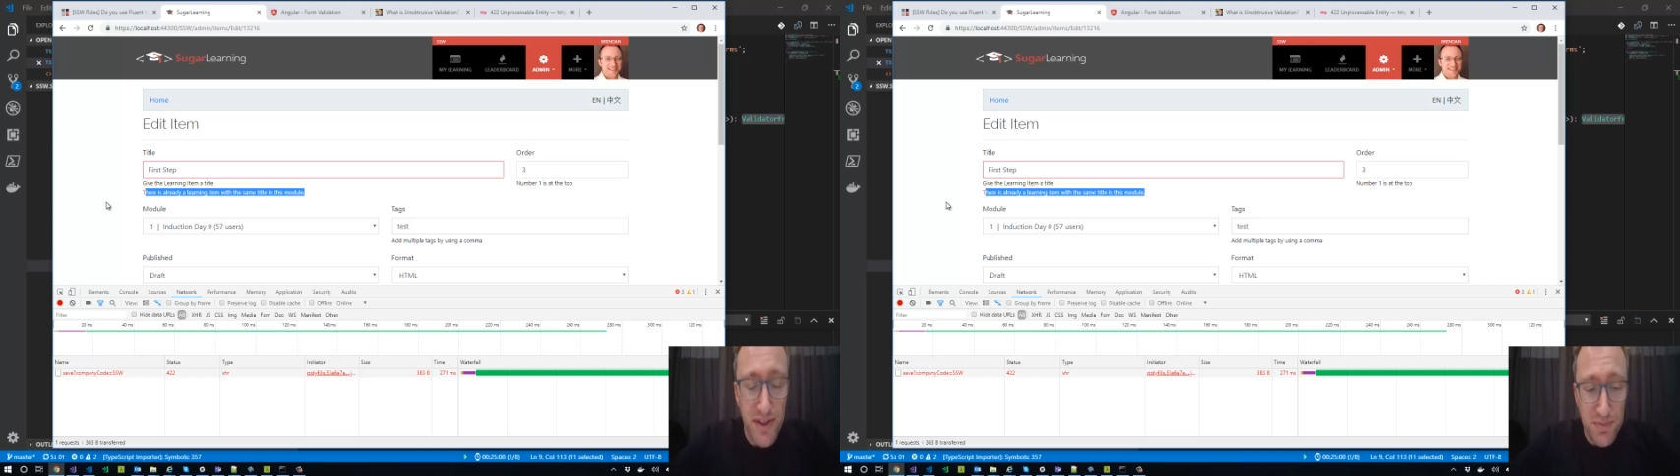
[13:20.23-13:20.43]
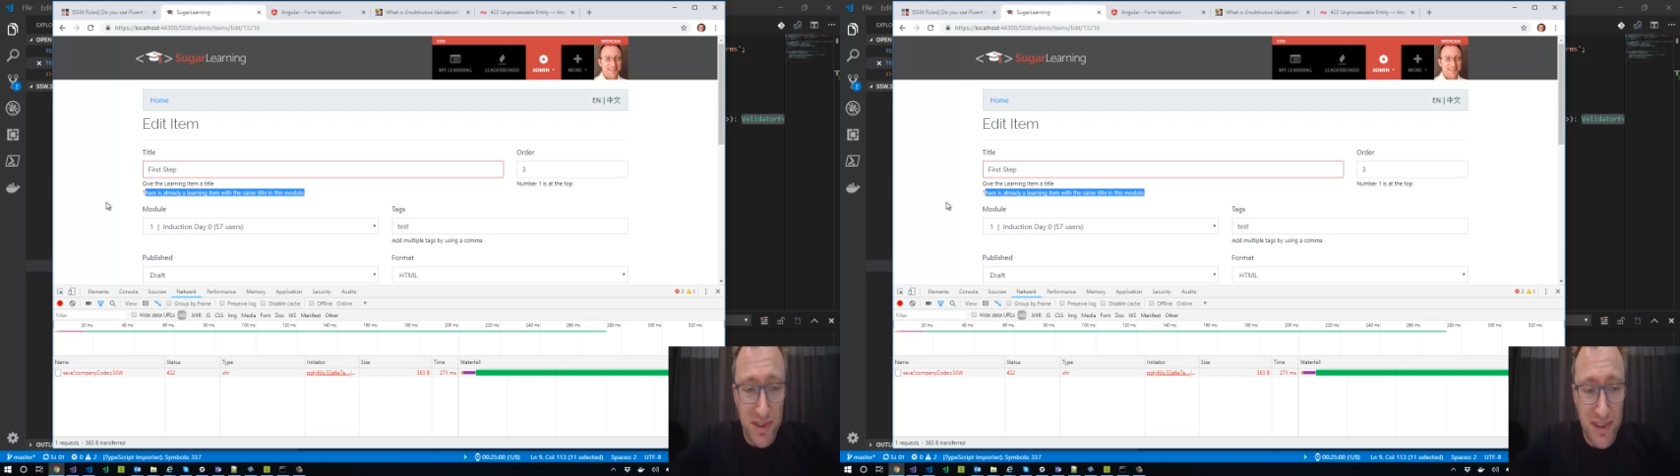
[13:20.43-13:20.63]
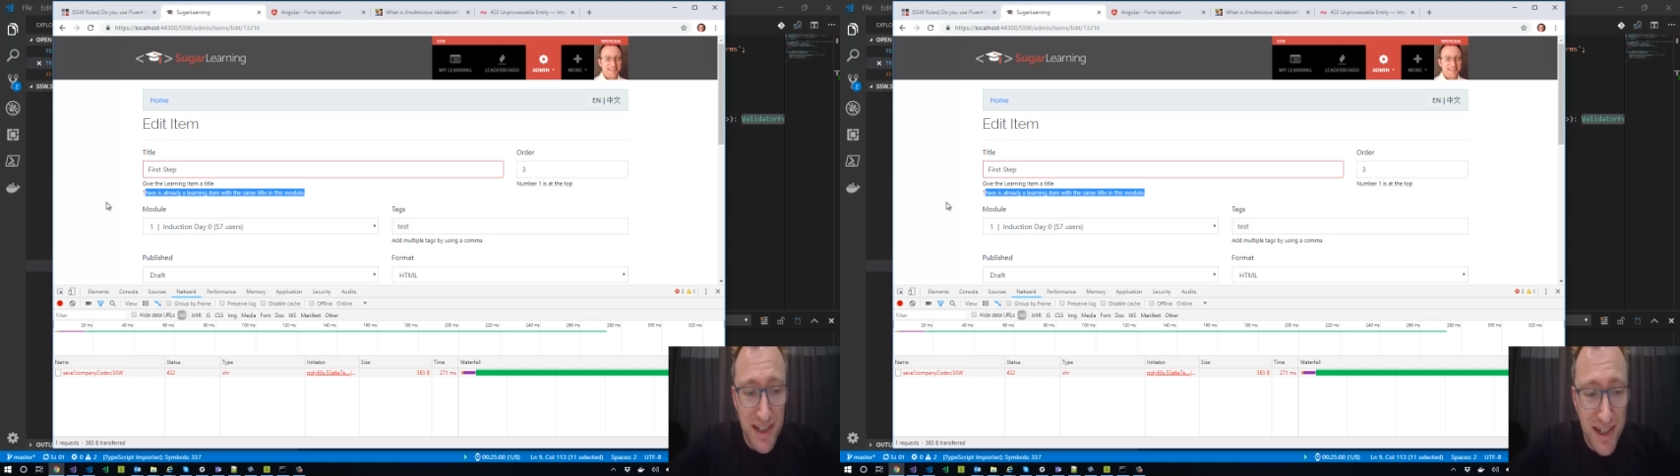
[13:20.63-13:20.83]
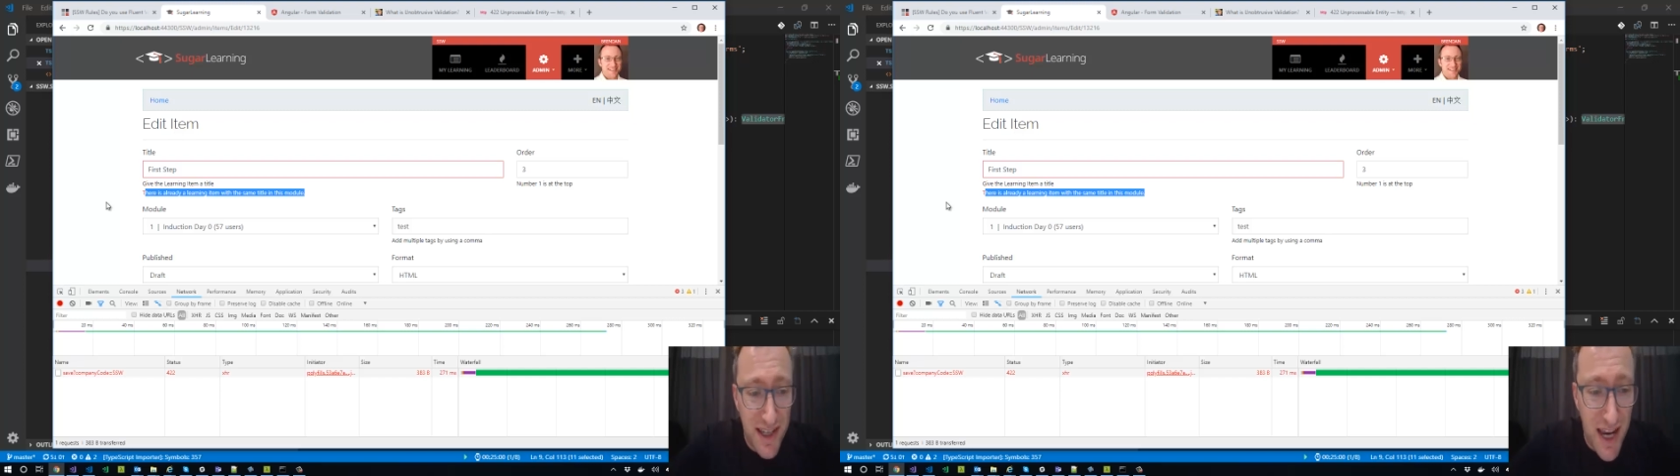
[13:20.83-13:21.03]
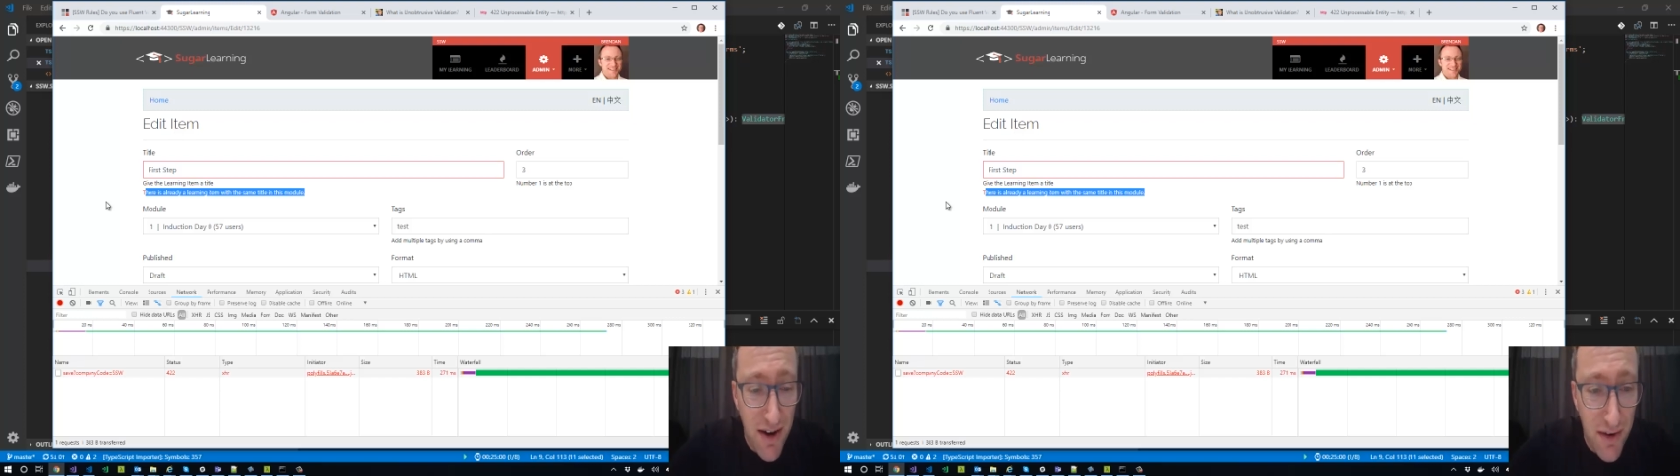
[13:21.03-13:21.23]
And this
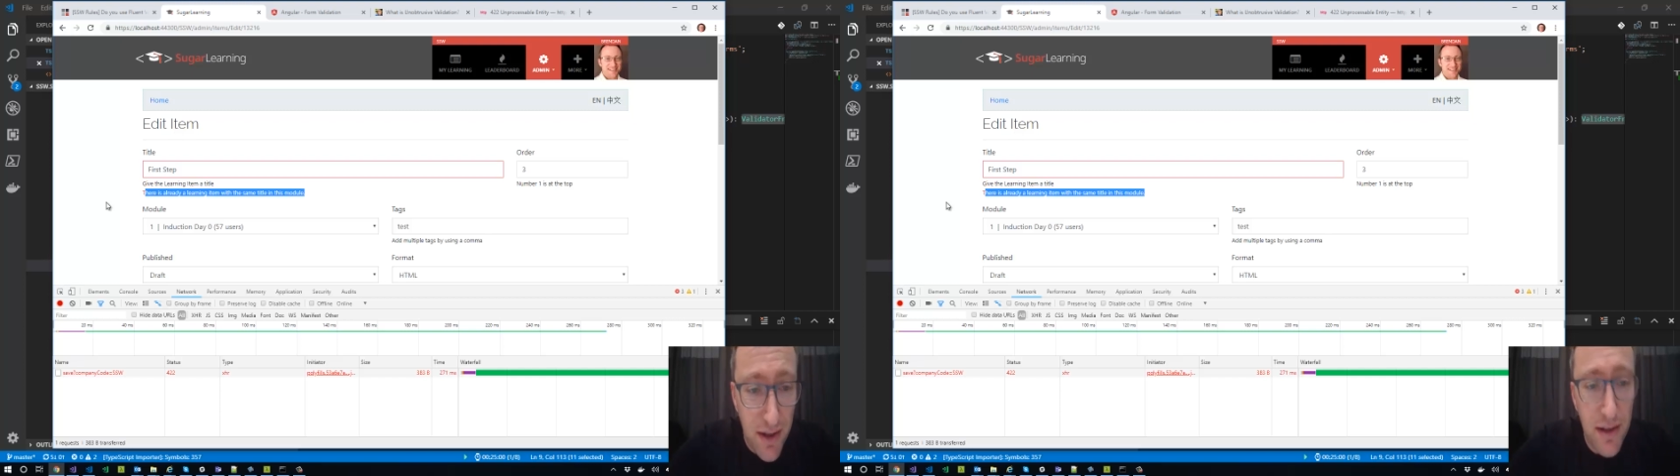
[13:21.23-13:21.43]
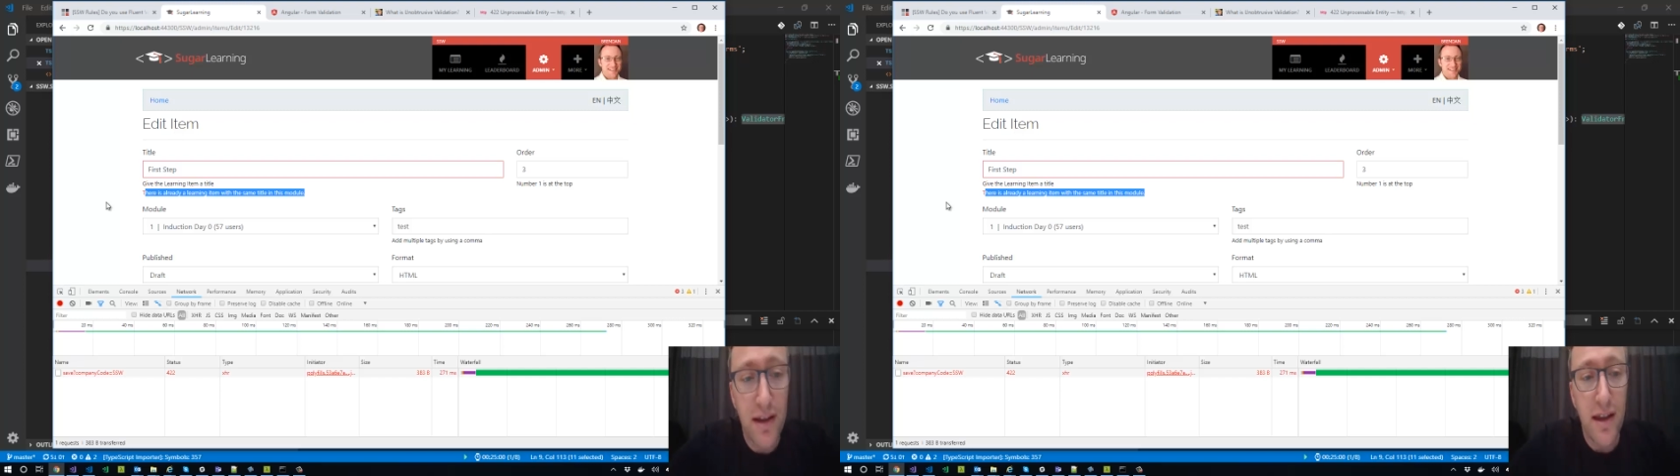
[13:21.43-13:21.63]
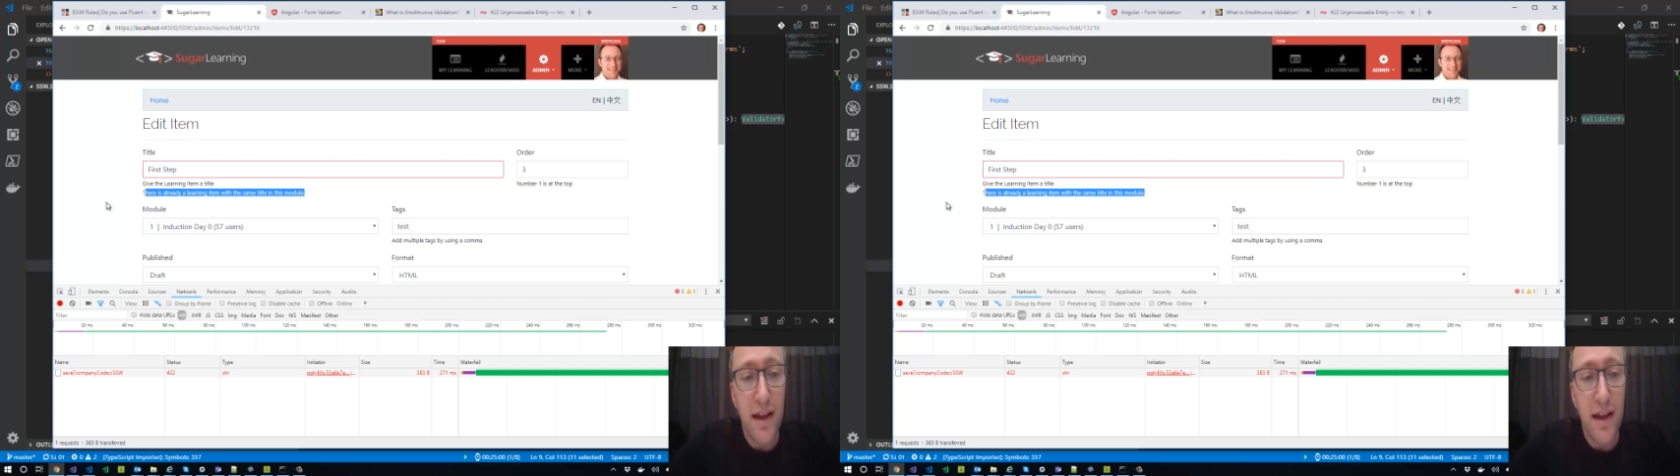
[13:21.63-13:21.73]
particular error